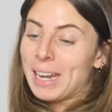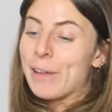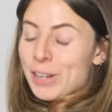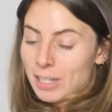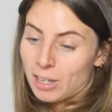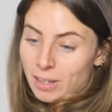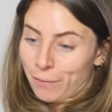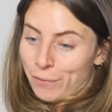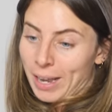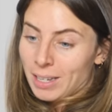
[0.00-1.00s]
then if it
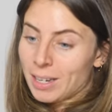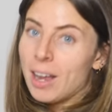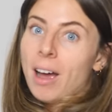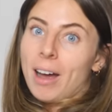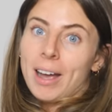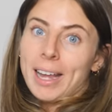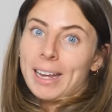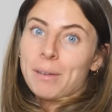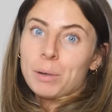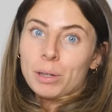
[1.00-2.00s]
doesn't fit,
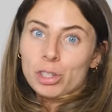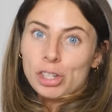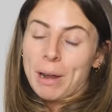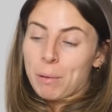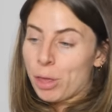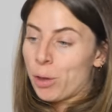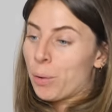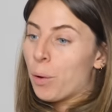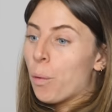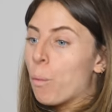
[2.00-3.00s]
I will share with
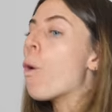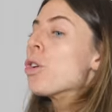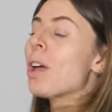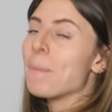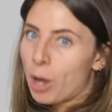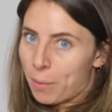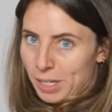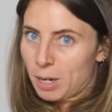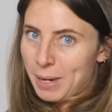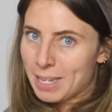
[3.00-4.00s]
you what I'm
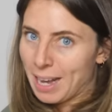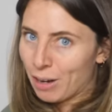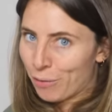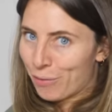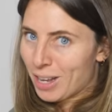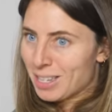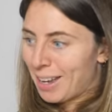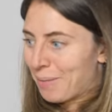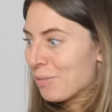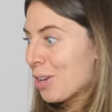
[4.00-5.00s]
going to be
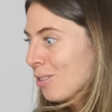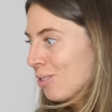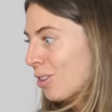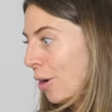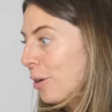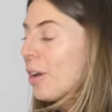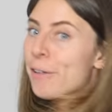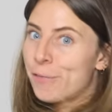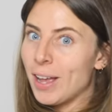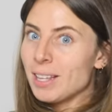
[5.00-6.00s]
sacrificing. So,
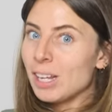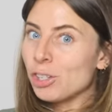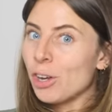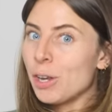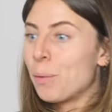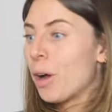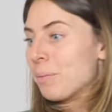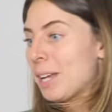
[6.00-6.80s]
first let's show you what I'm